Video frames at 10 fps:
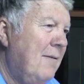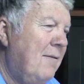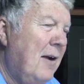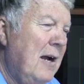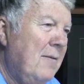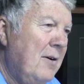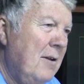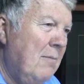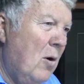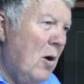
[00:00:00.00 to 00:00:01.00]
the flavor and
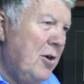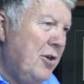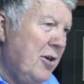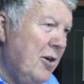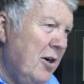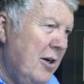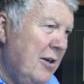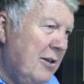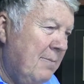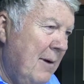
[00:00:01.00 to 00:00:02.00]
the moisture and
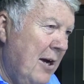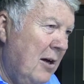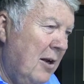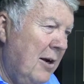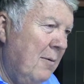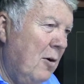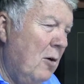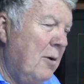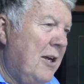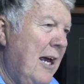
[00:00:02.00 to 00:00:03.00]
the smell and the
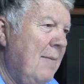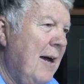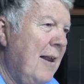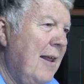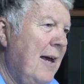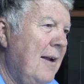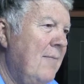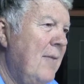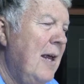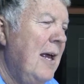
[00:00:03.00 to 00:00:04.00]
aroma came out of
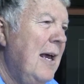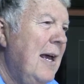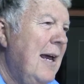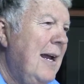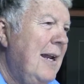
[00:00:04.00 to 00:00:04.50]
that. And